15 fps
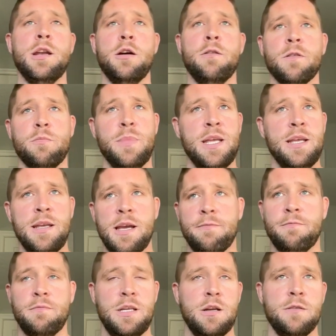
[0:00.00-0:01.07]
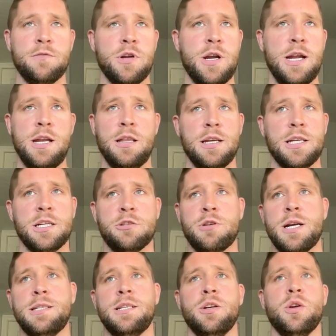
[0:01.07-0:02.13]
For me, I've created like a
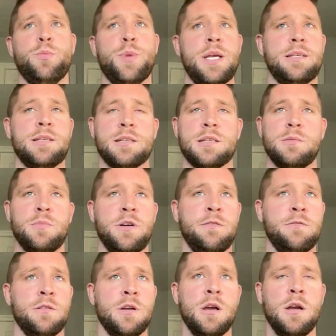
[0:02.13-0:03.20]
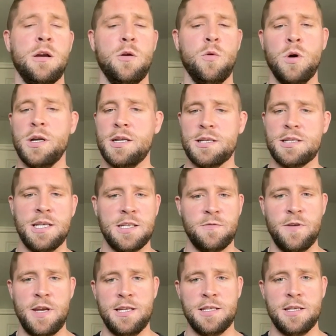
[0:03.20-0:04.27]
criterion based system of 1 to 6
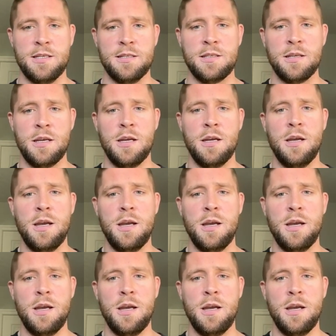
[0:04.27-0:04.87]
phases.